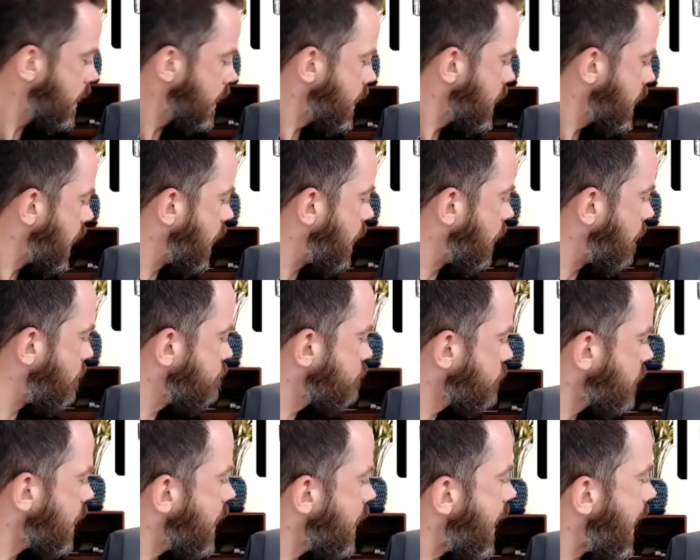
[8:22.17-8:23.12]

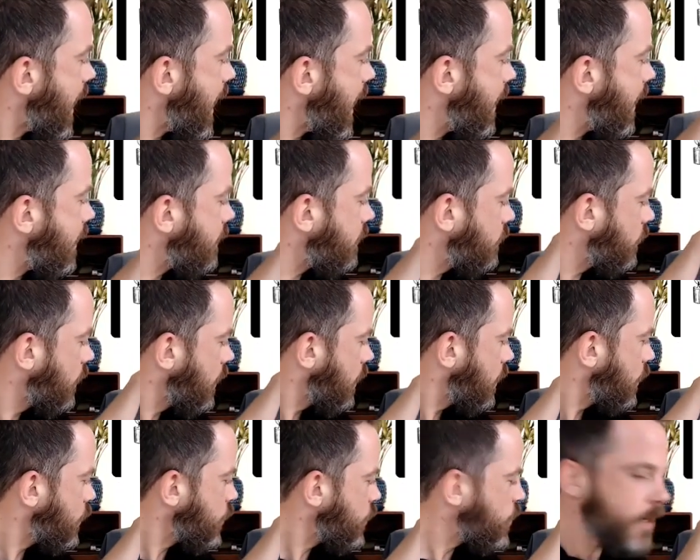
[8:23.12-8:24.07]
And
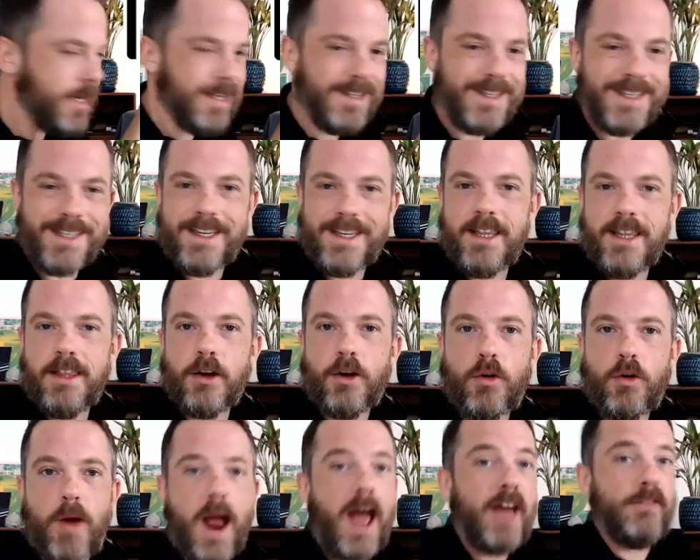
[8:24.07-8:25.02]
you can see the
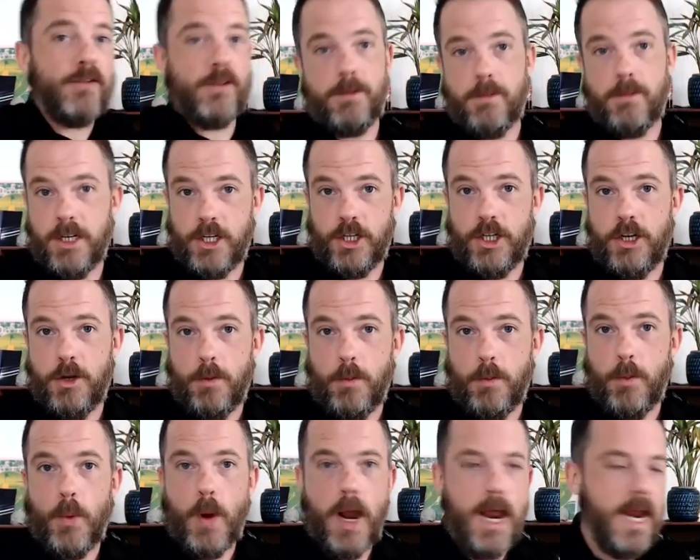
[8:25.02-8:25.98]
craftsmanship,
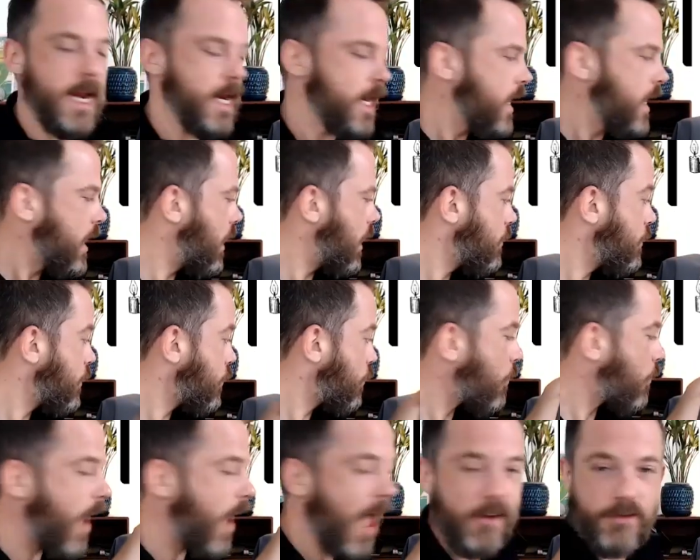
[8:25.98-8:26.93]
right? The
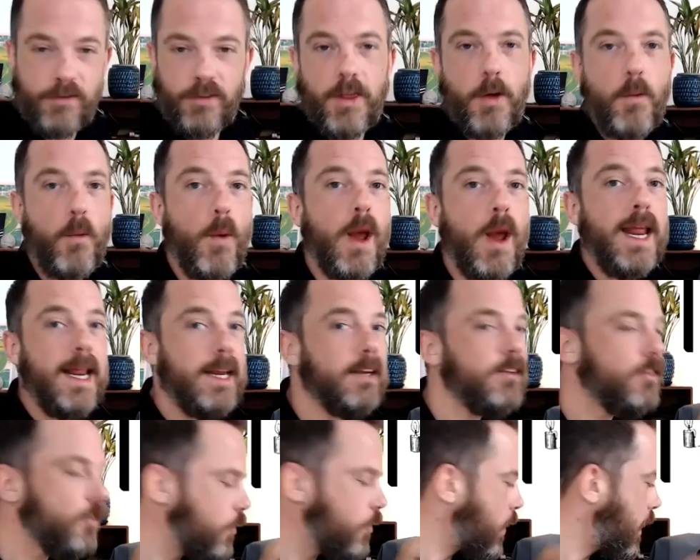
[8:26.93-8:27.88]
craft that went
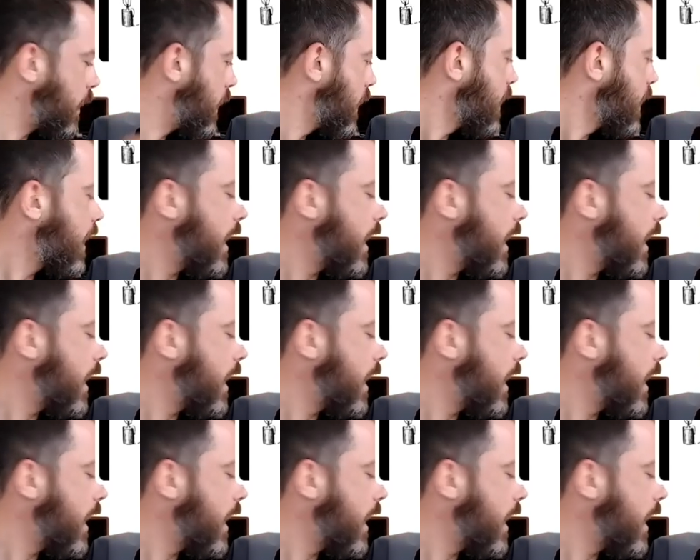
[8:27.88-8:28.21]
into it.